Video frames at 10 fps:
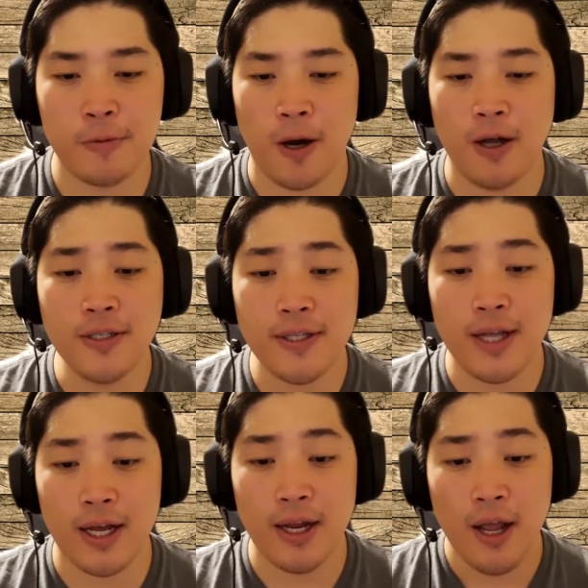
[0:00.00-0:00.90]
Paul's
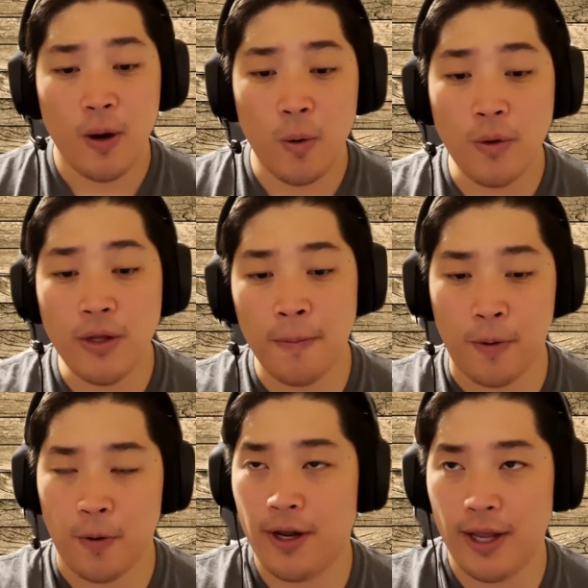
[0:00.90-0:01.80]
not only
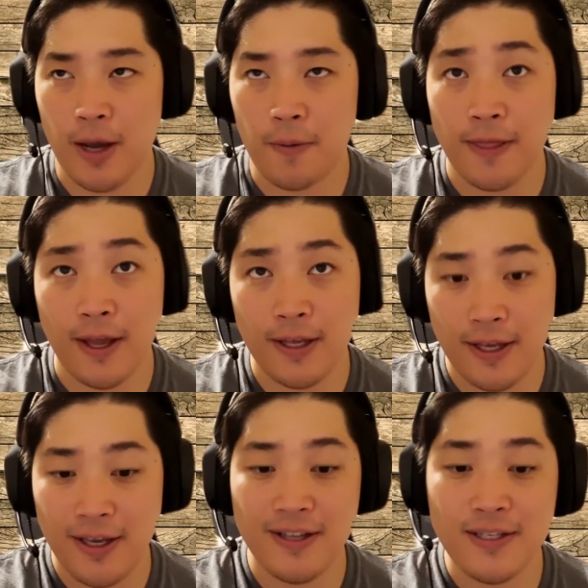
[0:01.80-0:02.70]
pointing out that he